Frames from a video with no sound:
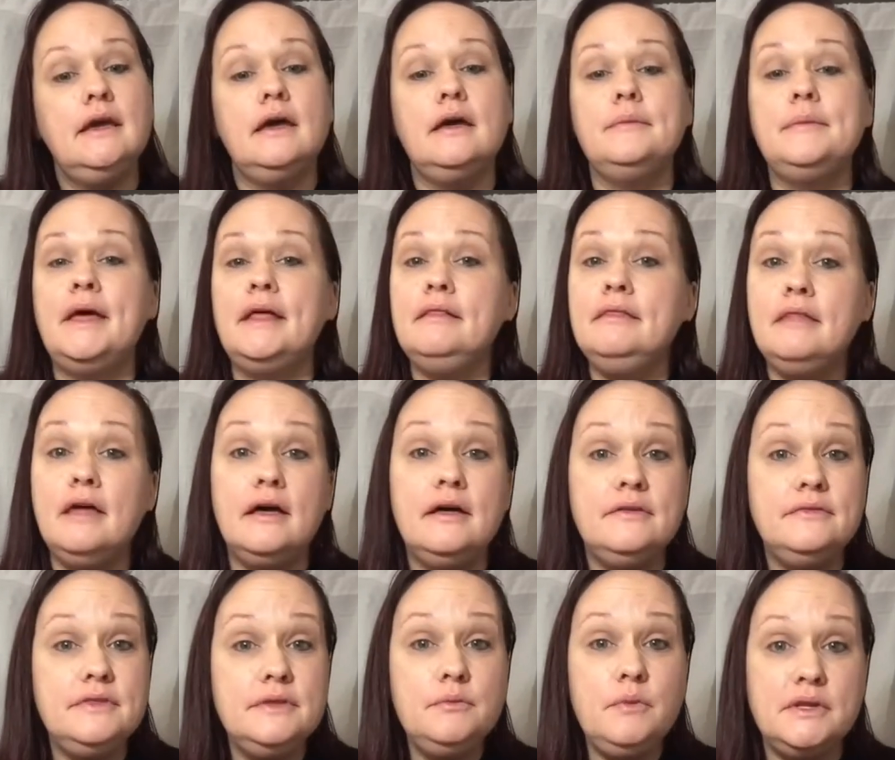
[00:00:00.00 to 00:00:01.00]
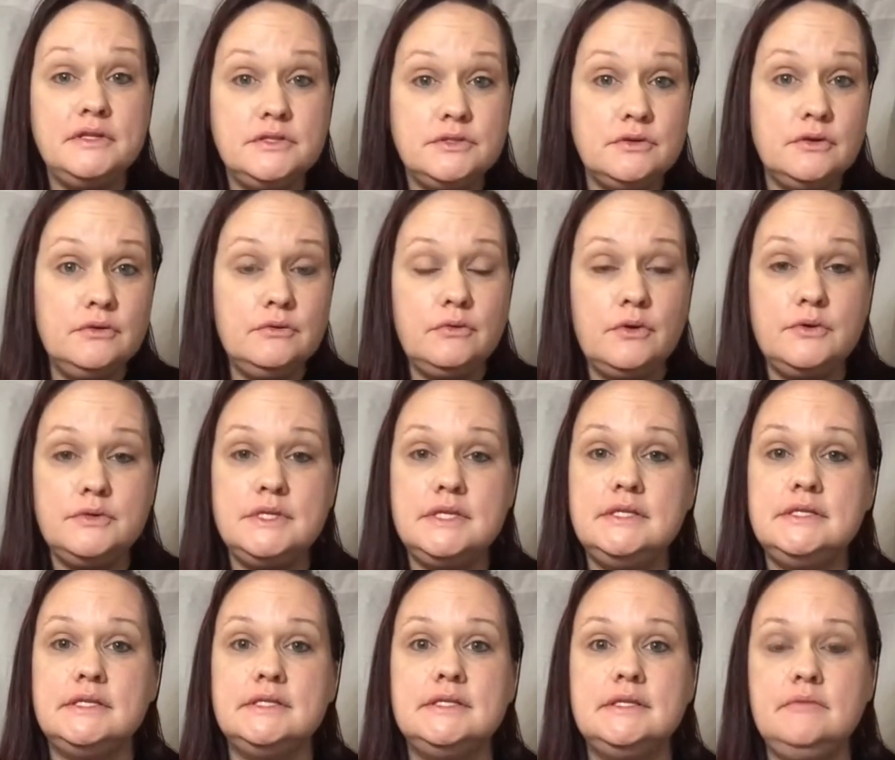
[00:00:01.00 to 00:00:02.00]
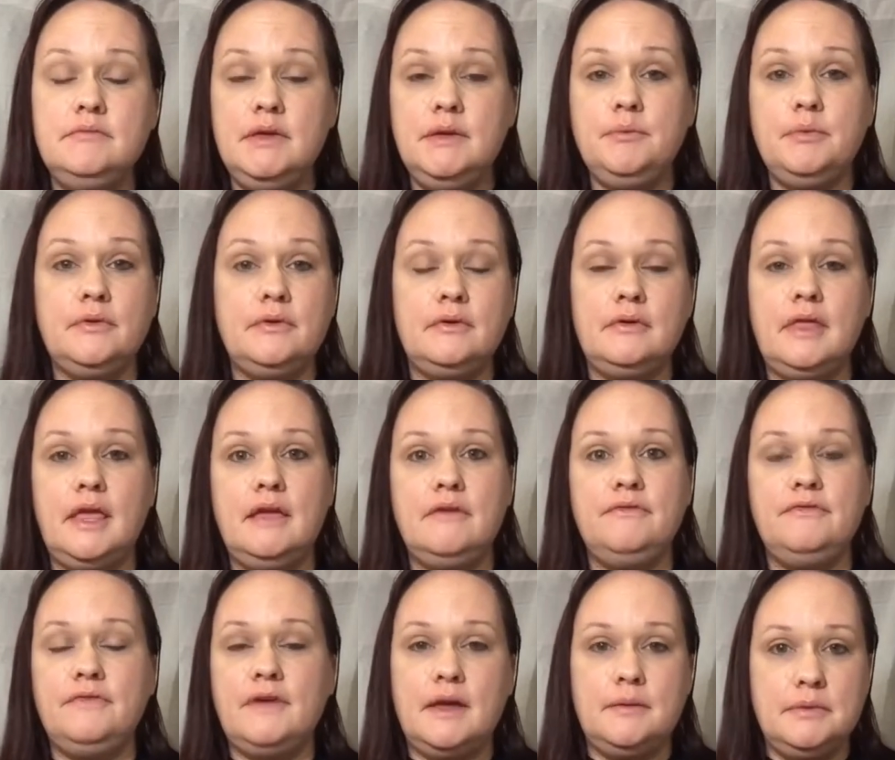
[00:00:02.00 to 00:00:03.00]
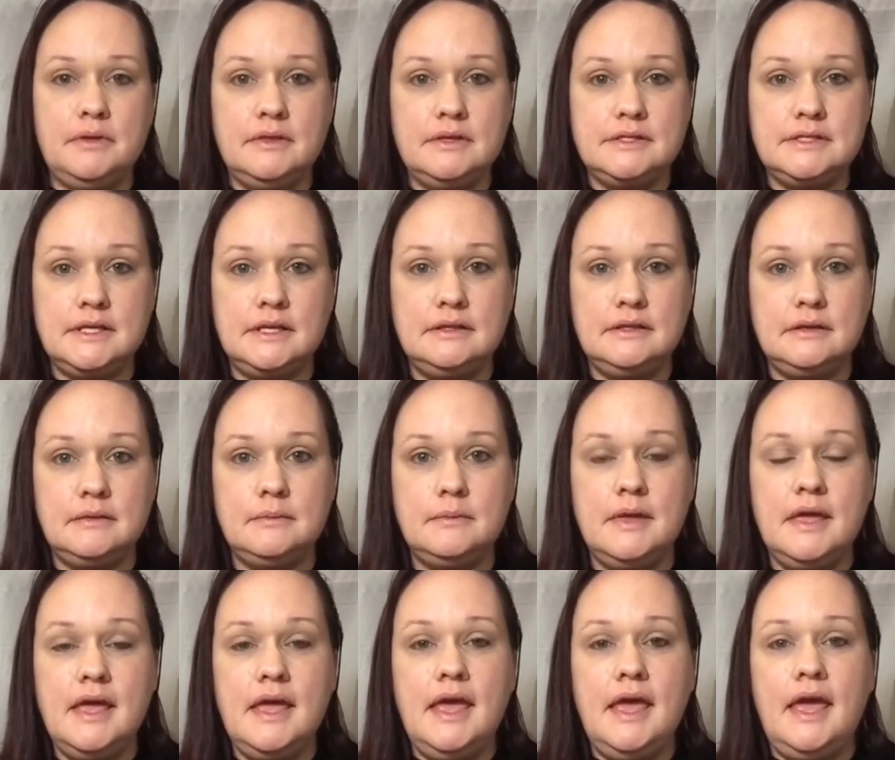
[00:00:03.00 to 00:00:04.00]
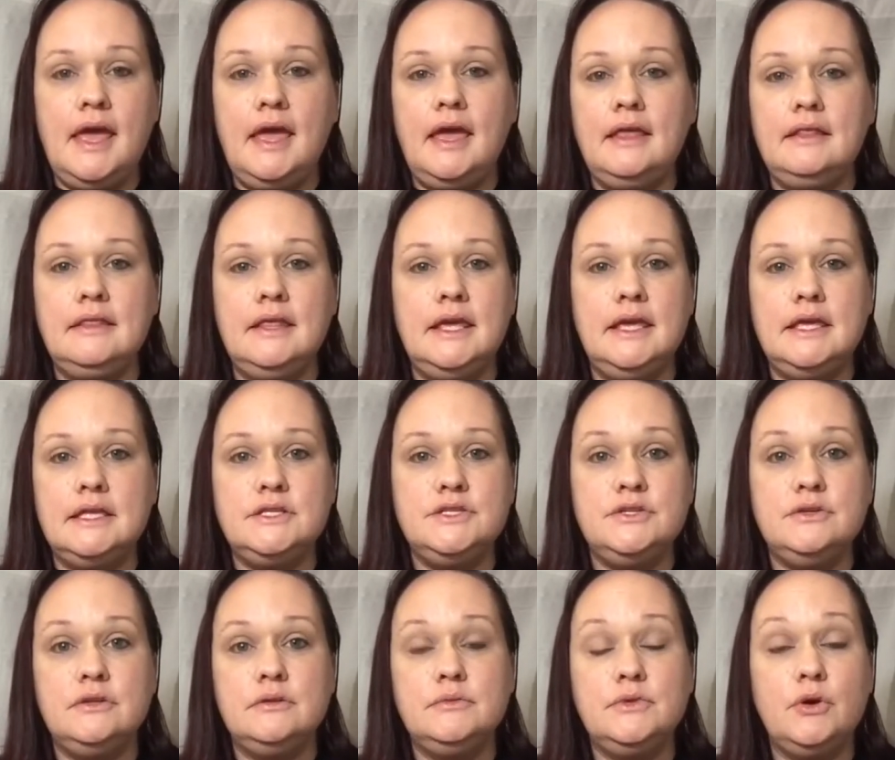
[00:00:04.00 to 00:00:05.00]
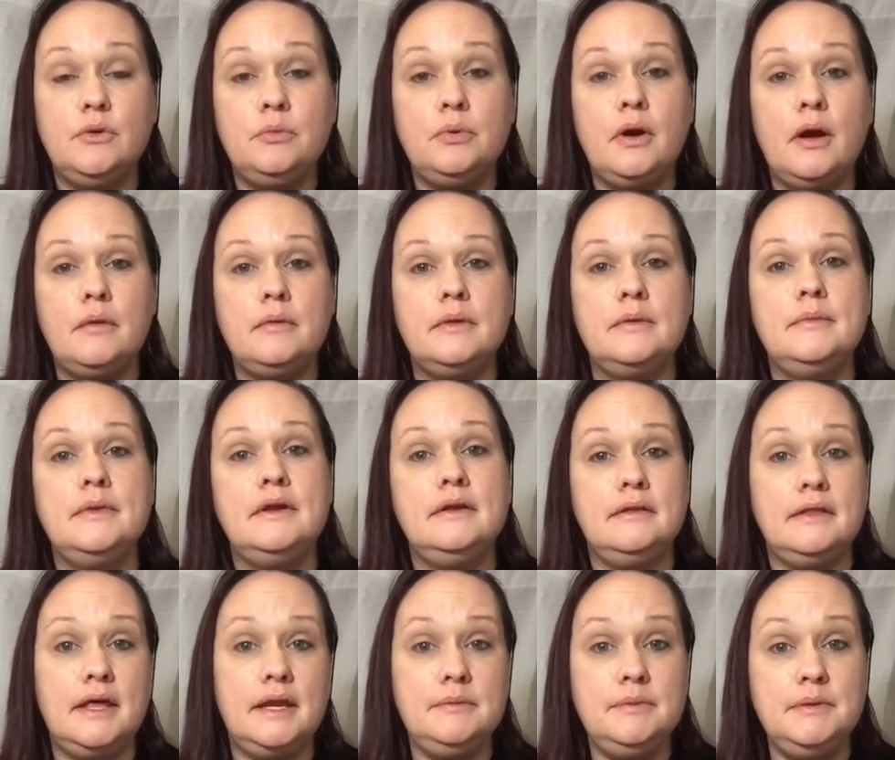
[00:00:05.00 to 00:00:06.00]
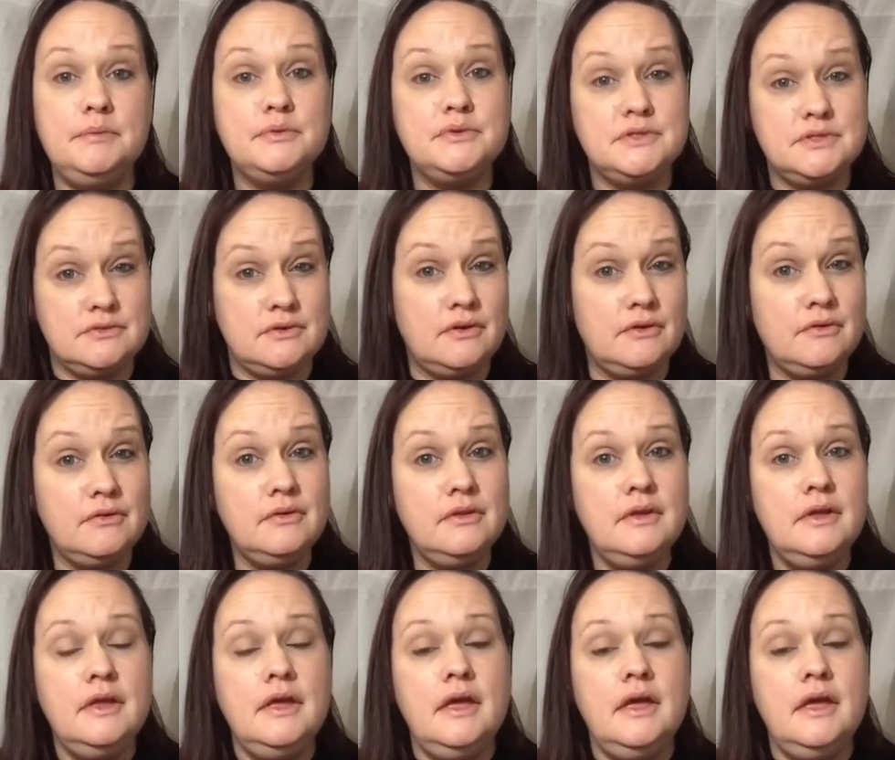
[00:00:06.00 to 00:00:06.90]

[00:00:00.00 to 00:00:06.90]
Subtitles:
I love the one-stroke roses, and some people are like fabulous at them and they can do them no problem, but a lot of people struggle,